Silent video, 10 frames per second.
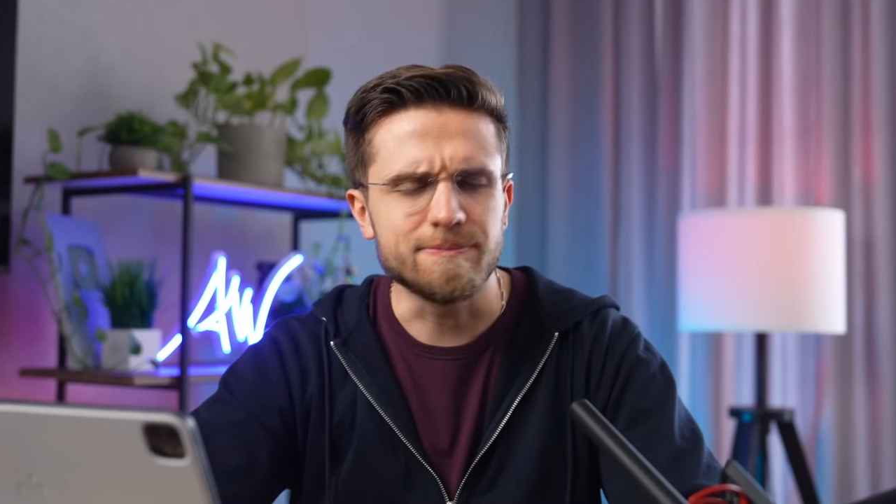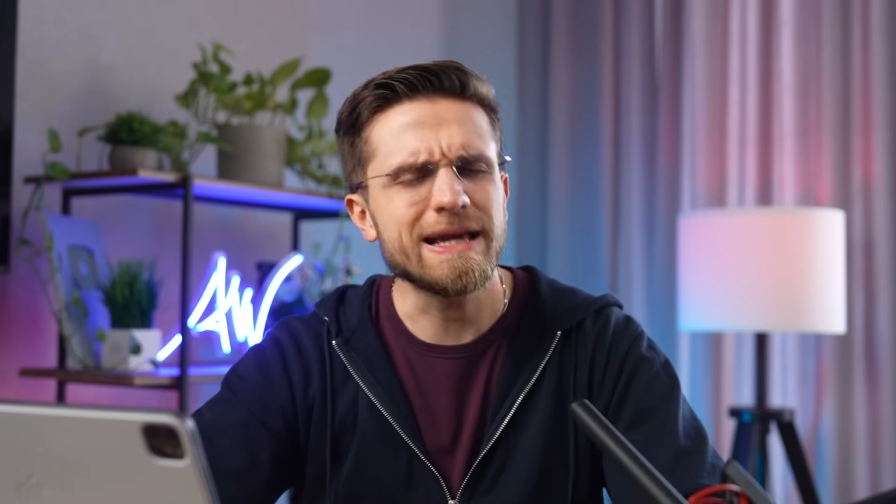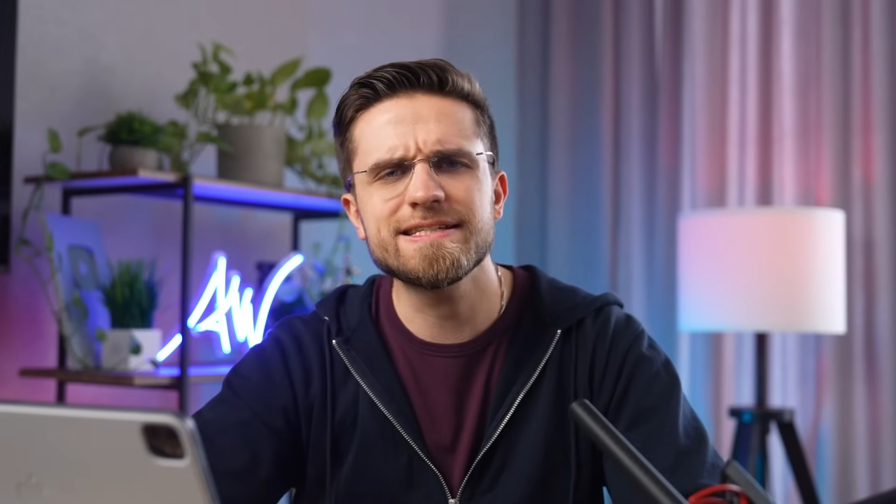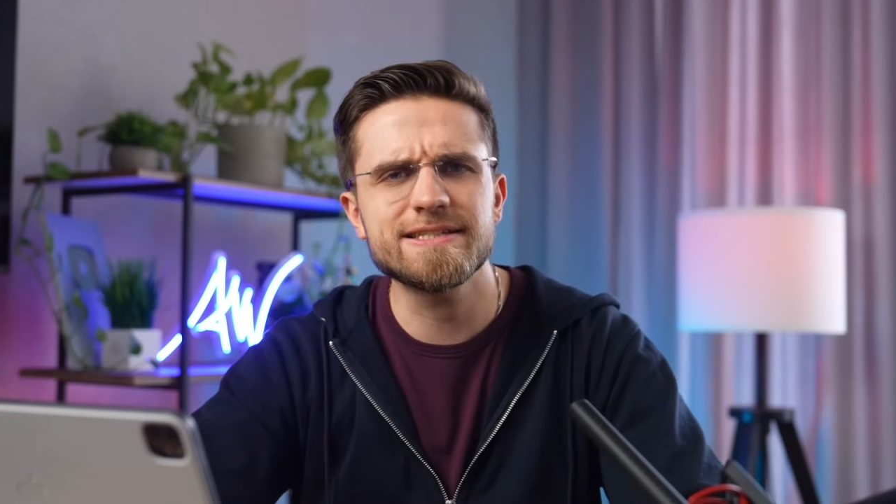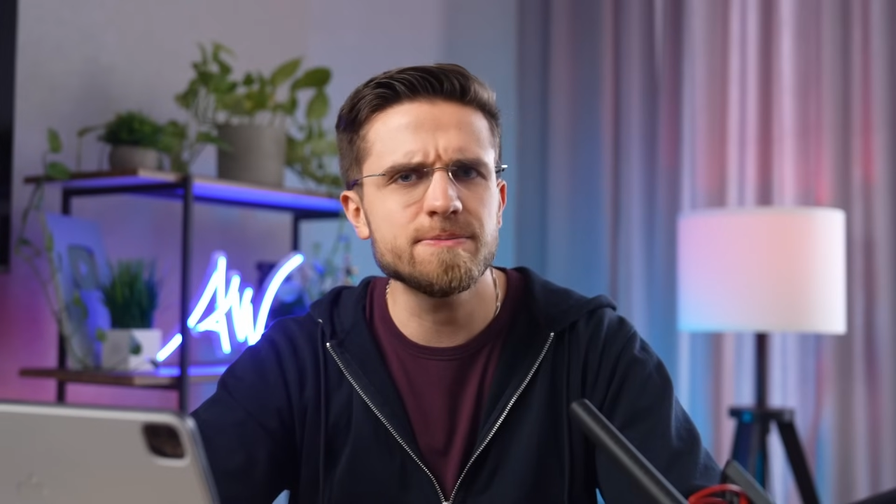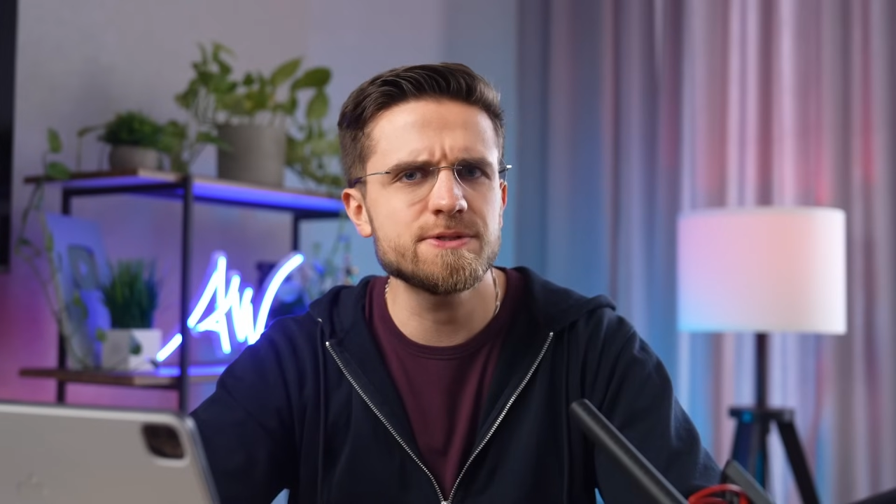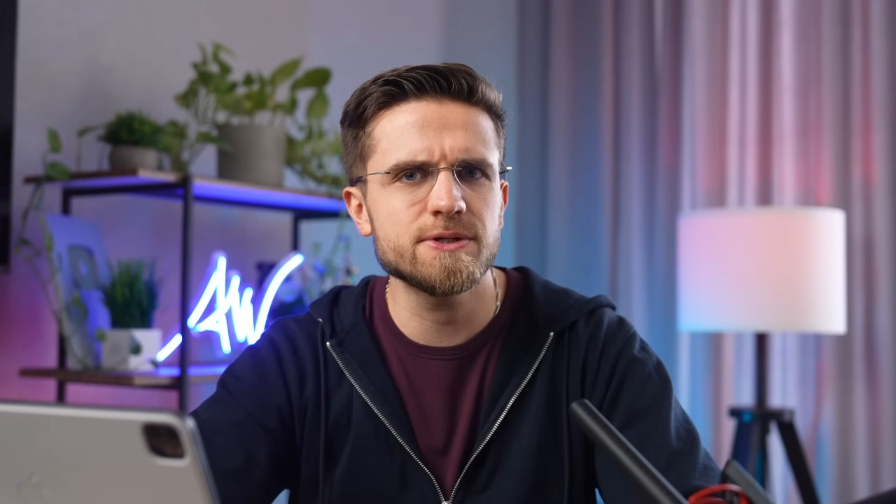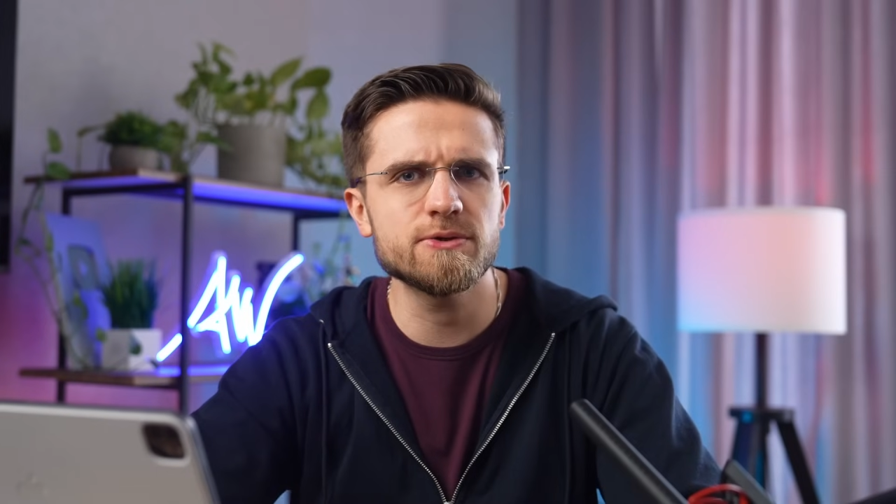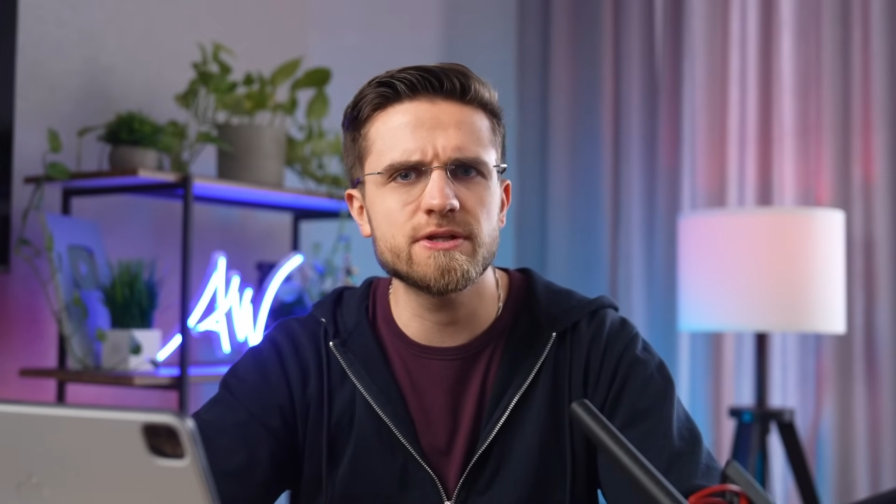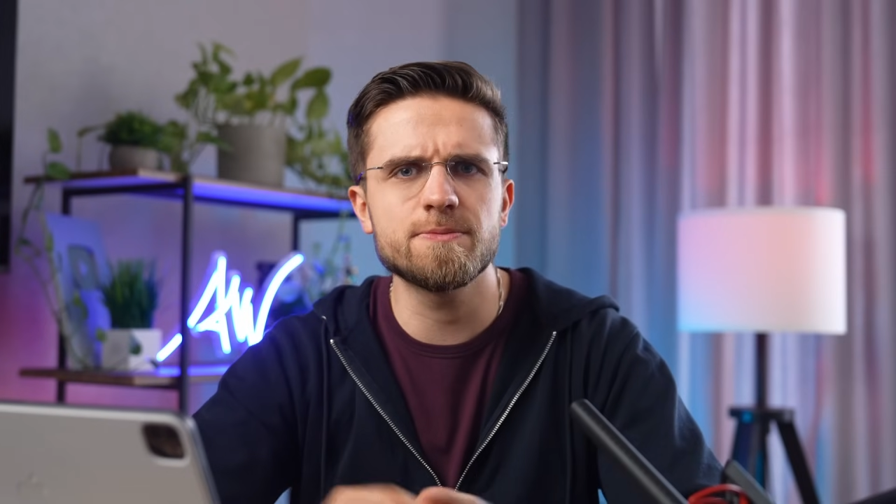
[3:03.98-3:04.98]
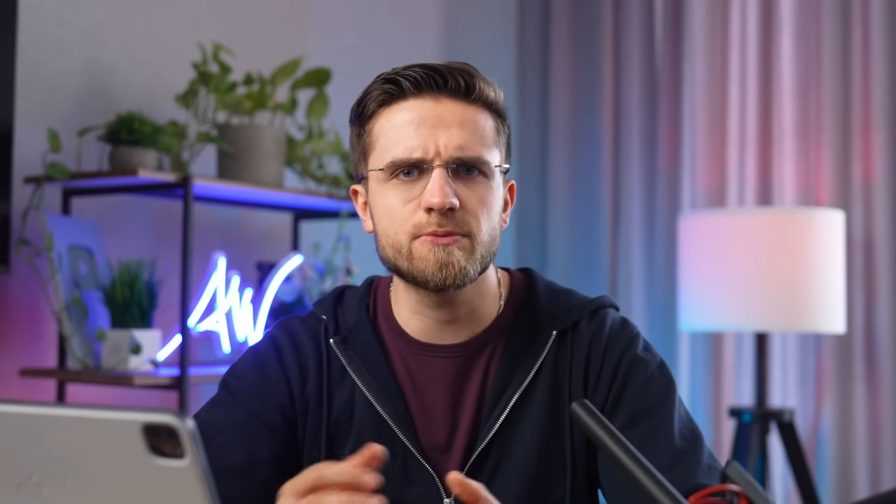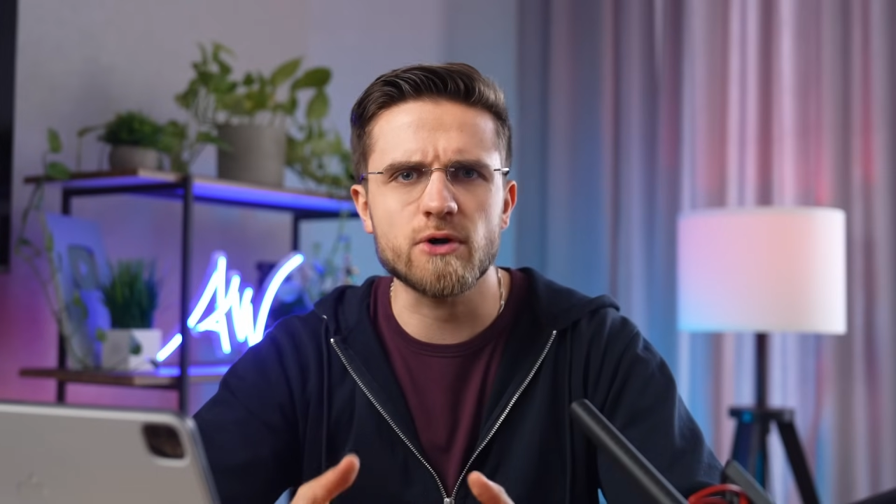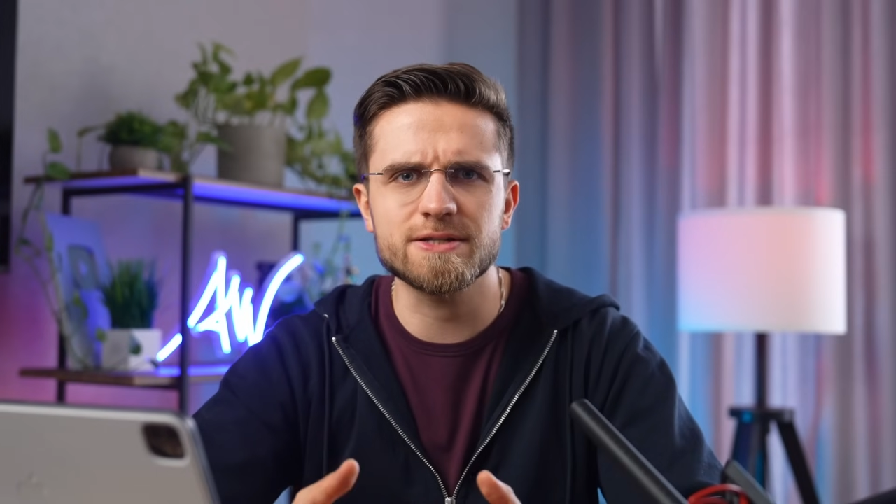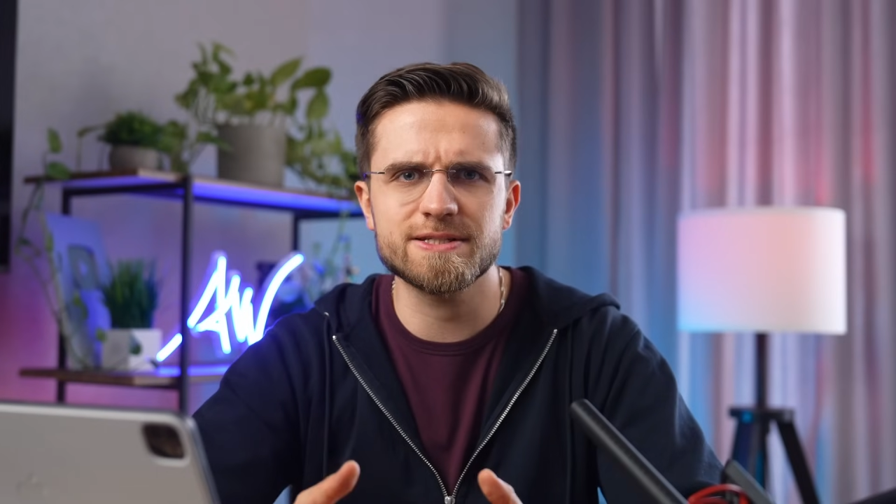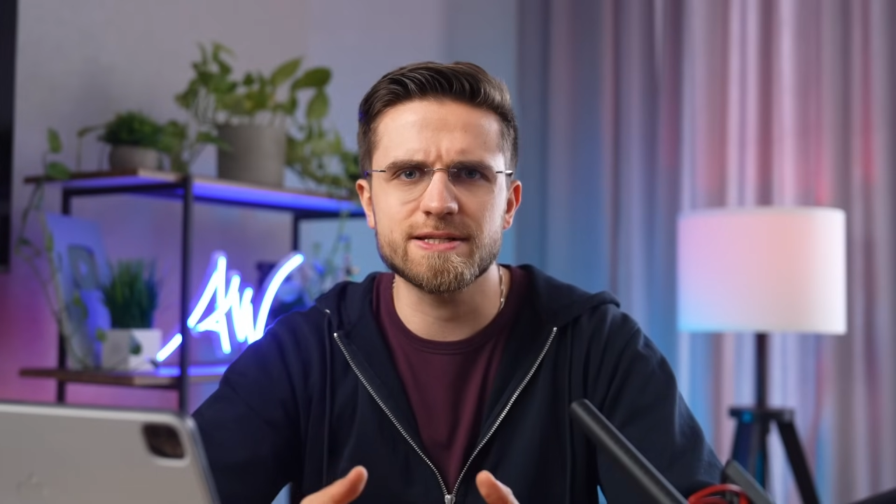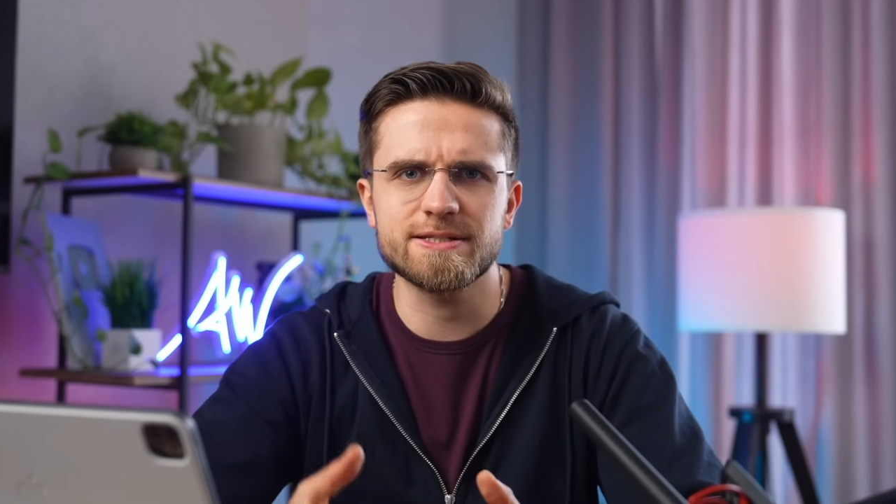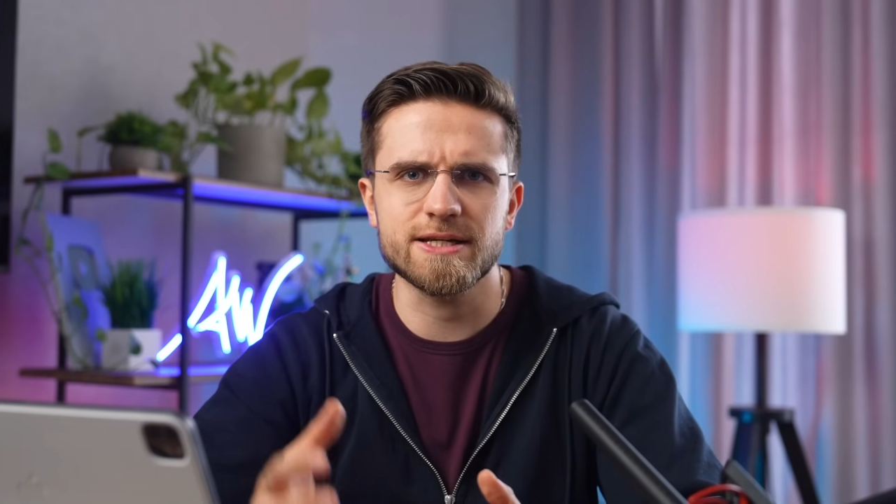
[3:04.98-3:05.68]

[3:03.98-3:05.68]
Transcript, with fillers: It may seem to you that the process